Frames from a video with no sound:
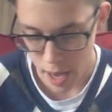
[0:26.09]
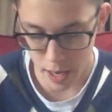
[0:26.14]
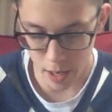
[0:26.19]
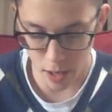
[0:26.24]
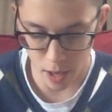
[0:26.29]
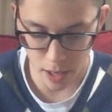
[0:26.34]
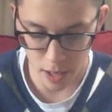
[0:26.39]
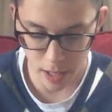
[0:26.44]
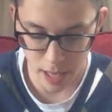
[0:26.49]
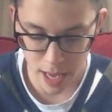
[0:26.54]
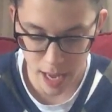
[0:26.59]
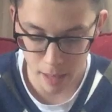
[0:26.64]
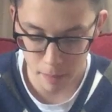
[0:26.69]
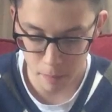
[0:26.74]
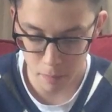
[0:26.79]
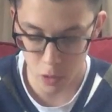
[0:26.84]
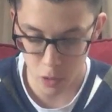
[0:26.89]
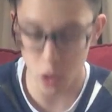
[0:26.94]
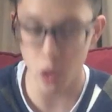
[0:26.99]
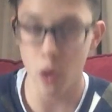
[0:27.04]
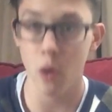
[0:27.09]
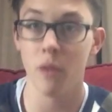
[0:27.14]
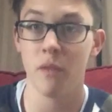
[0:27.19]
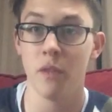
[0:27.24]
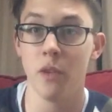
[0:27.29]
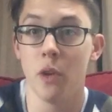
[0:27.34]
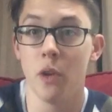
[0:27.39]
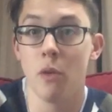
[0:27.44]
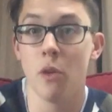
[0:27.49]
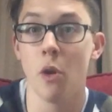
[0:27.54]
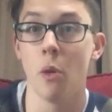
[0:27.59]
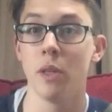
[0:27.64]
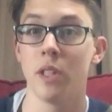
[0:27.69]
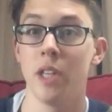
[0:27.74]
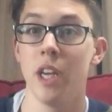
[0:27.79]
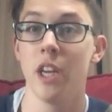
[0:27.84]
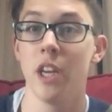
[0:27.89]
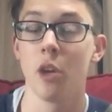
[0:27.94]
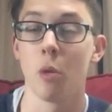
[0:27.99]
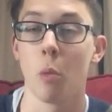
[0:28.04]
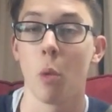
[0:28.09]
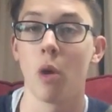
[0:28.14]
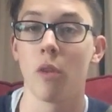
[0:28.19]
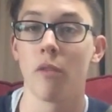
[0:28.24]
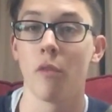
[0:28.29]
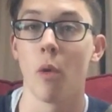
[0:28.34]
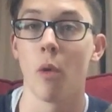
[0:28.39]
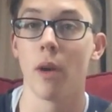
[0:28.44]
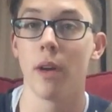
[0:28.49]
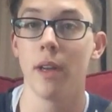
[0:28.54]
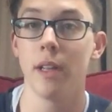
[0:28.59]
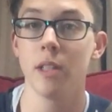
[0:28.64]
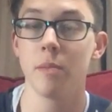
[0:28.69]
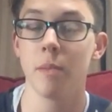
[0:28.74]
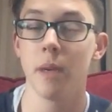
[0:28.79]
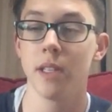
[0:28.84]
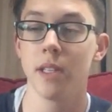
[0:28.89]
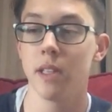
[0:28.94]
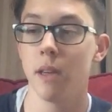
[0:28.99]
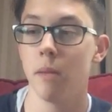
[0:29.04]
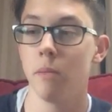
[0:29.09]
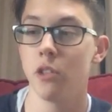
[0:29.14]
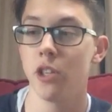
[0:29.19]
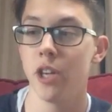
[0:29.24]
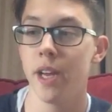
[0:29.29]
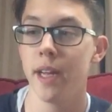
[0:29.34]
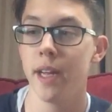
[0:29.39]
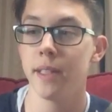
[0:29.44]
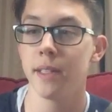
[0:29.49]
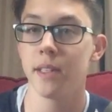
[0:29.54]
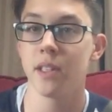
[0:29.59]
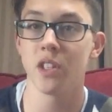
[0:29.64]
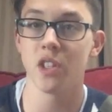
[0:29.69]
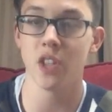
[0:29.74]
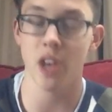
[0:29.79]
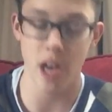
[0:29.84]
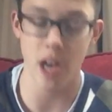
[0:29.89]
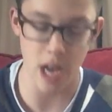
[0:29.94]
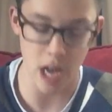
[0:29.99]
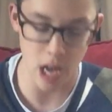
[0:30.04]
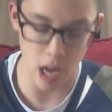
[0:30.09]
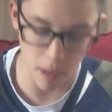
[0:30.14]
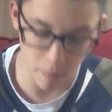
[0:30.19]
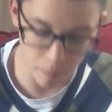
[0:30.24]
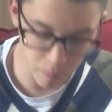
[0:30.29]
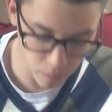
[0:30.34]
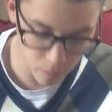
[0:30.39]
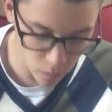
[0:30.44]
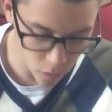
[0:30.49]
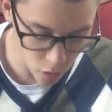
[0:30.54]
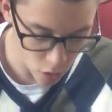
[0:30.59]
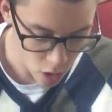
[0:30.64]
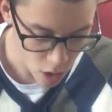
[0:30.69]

And, yeah, so if you don't know what Take Your Word For It is by some chance, like